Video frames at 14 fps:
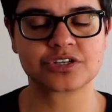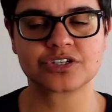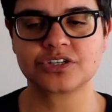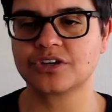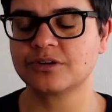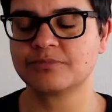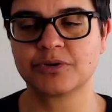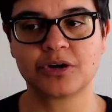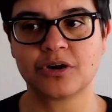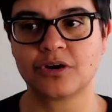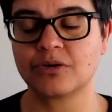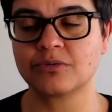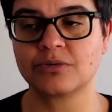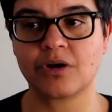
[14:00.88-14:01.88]
such an open
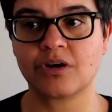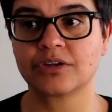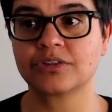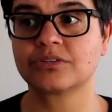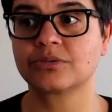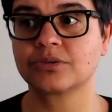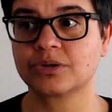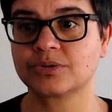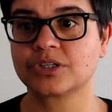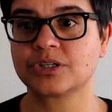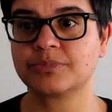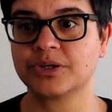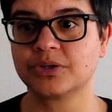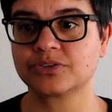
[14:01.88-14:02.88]
goal. I thought there were
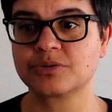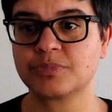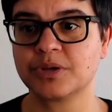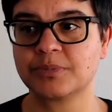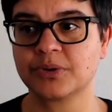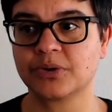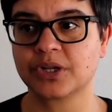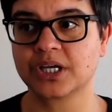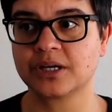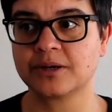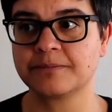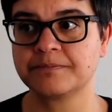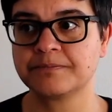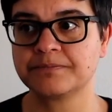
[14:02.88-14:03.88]
going to be lots of people on
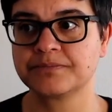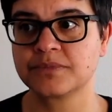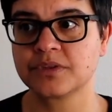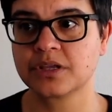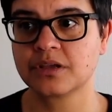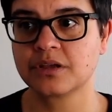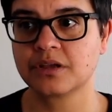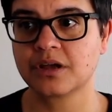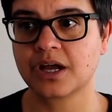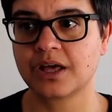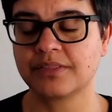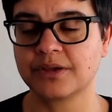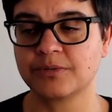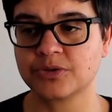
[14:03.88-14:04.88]
it,
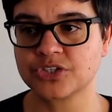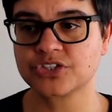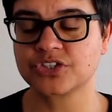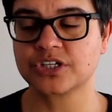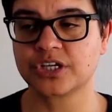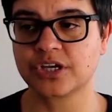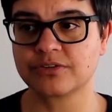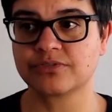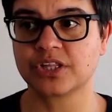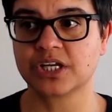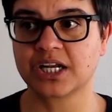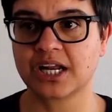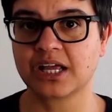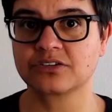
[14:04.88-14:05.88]
and they were just going to go for
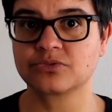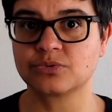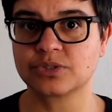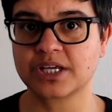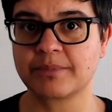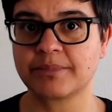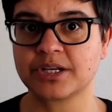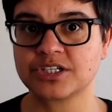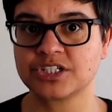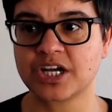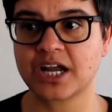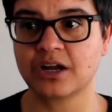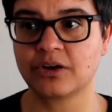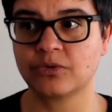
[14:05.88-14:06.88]
the collateral damage
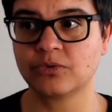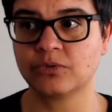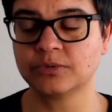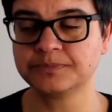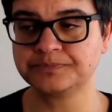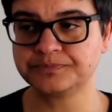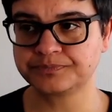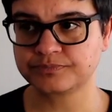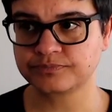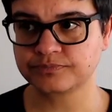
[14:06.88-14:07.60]
angle.